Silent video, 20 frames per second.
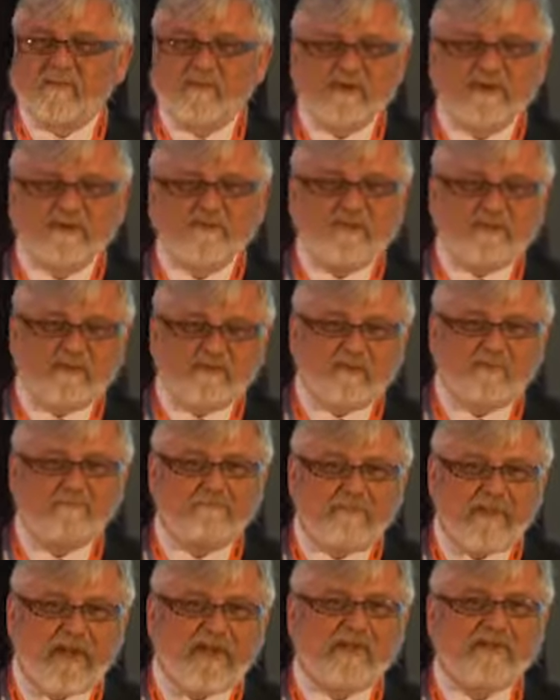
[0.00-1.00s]
because we don't
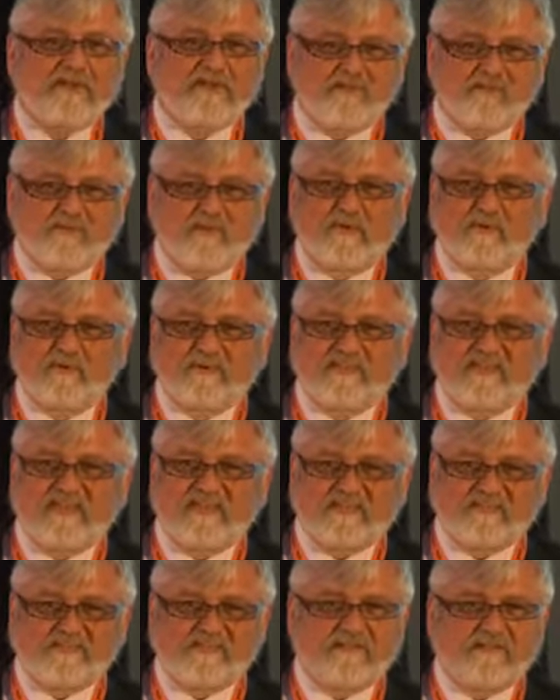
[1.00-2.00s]
manage the
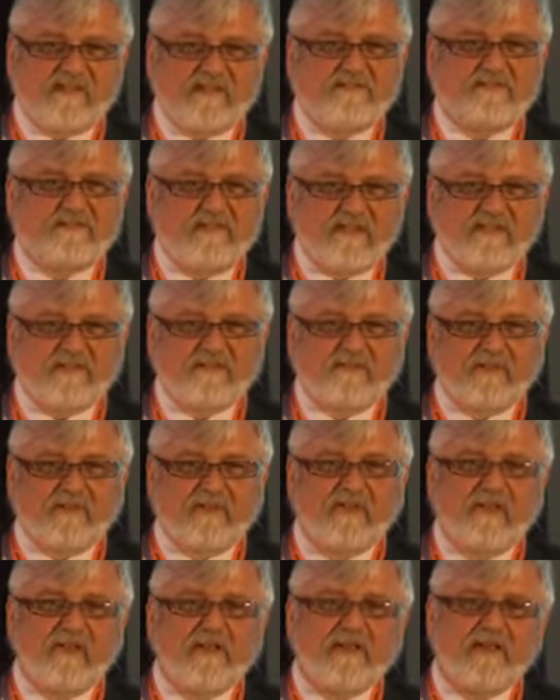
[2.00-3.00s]
process
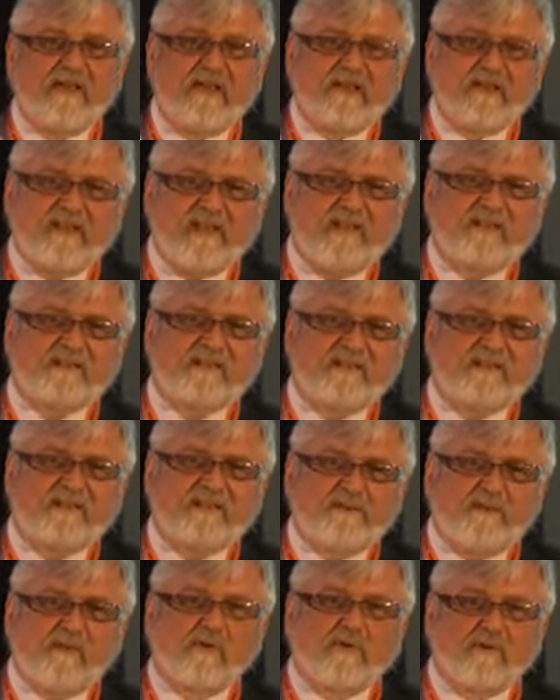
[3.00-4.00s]
effectively. And Nexus
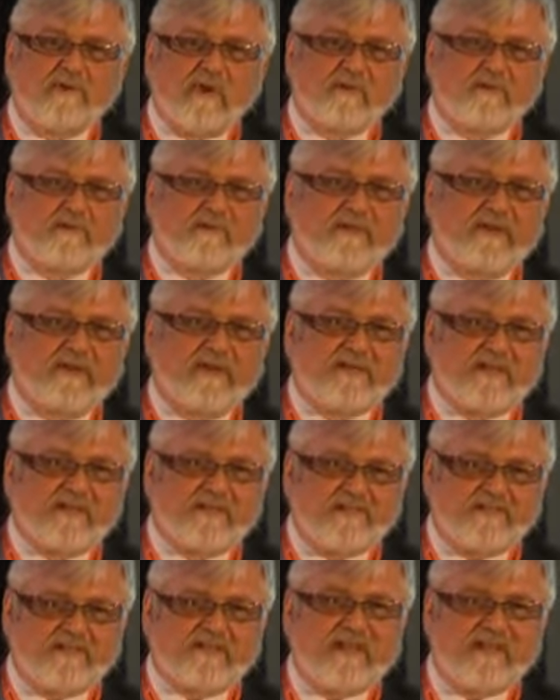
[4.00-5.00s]
is all about providing
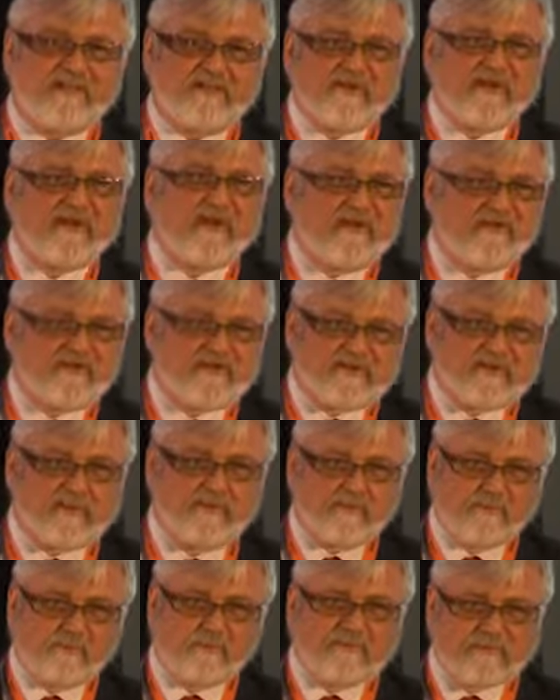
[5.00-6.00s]
the centralized
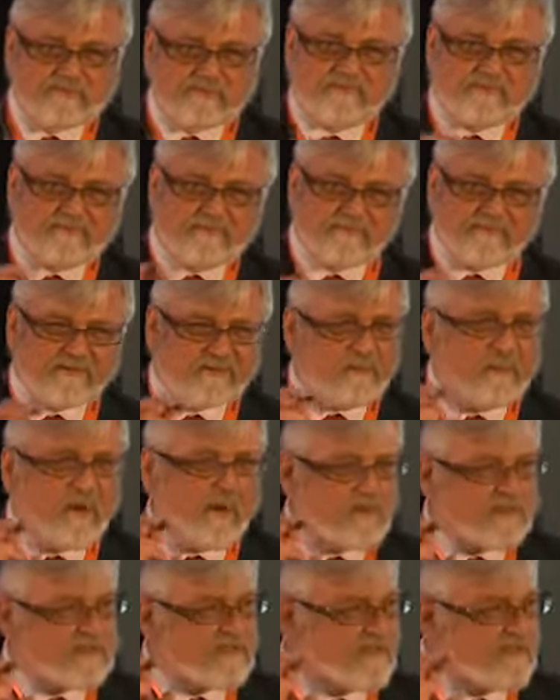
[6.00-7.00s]
tools, the, the
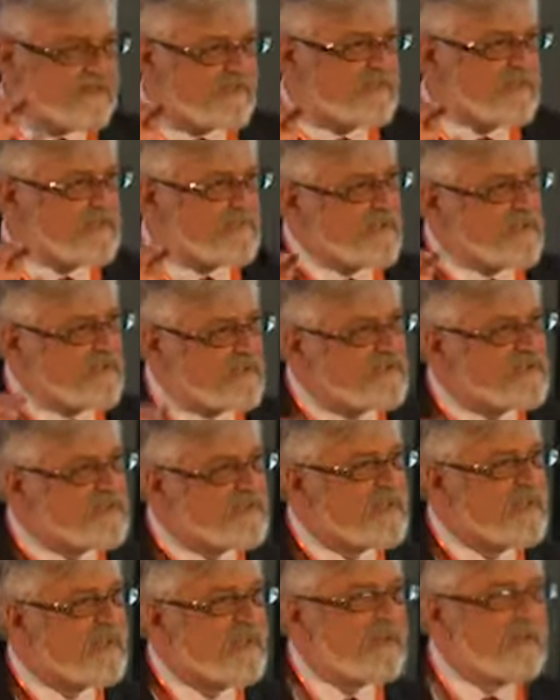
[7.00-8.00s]
boxes, the
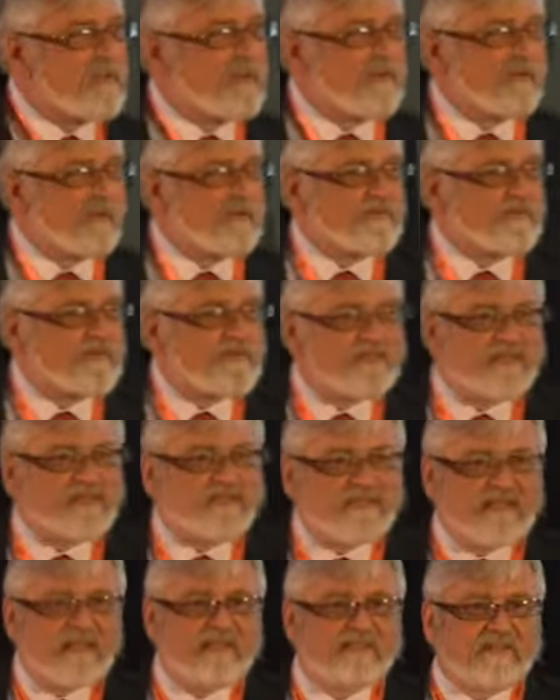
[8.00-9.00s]
switches, which means
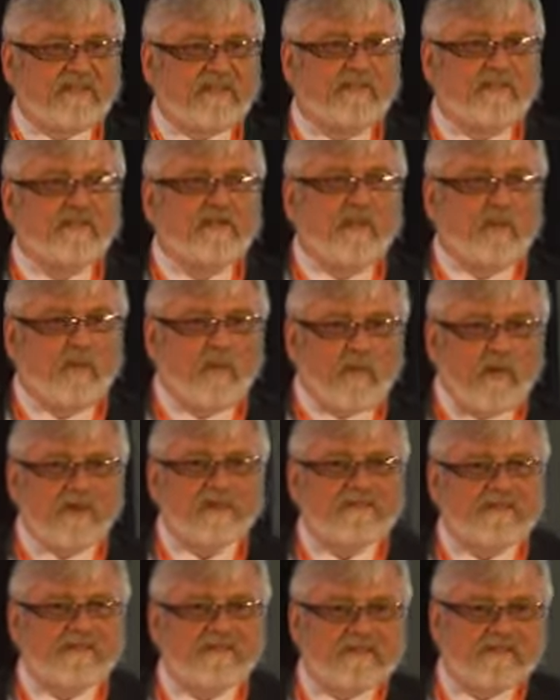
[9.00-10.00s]
that data
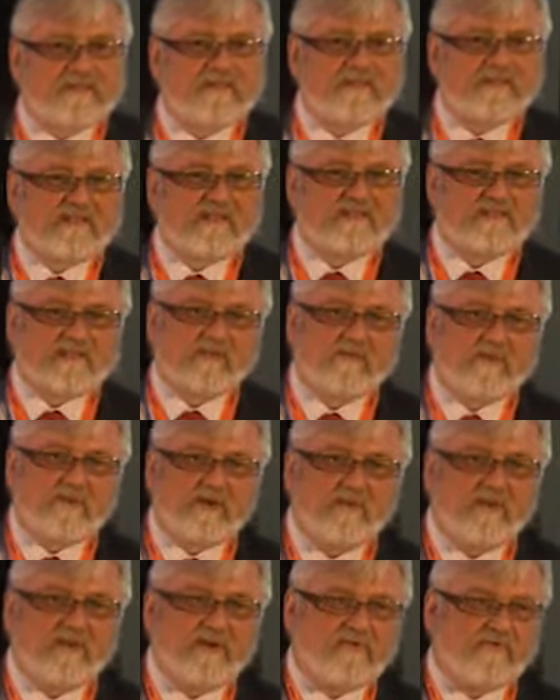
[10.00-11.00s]
once it's in the system,
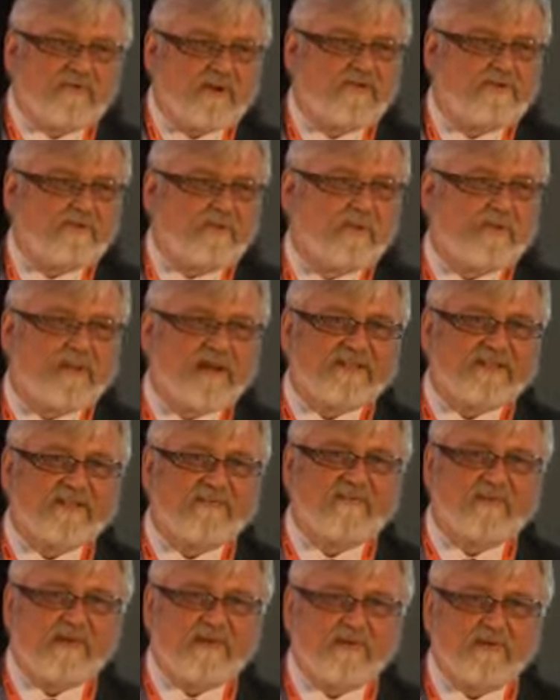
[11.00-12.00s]
can be reformatted,
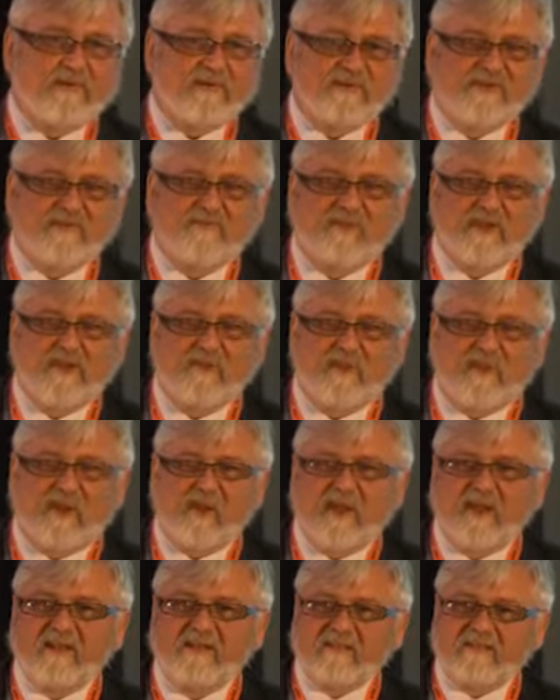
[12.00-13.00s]
reused, and
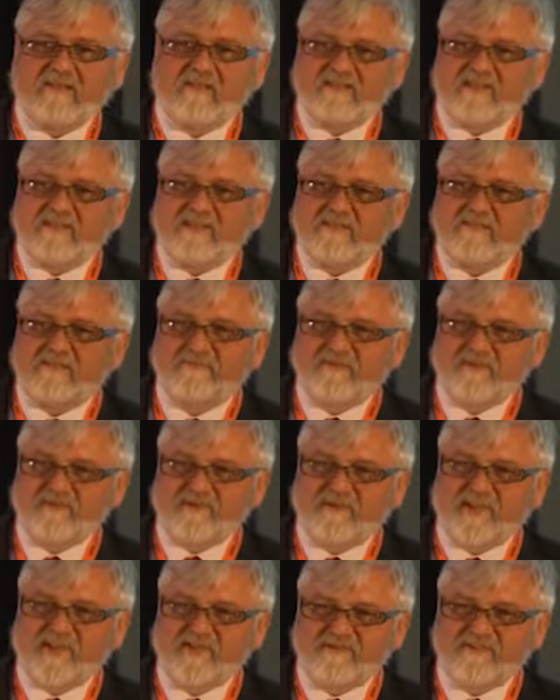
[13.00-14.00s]
reapplied and sent to
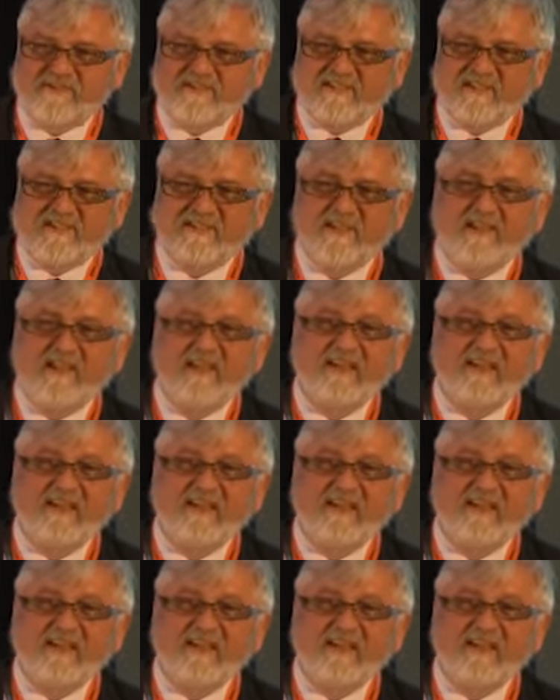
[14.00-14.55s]
official agencies